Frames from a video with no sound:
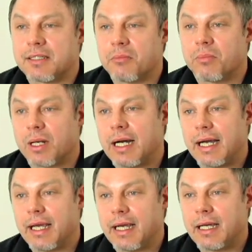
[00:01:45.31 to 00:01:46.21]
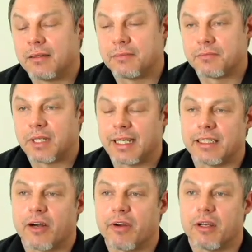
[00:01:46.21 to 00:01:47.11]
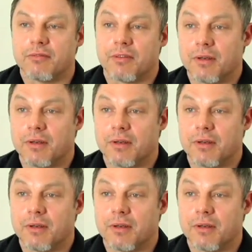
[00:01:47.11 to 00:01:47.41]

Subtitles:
imply a degree of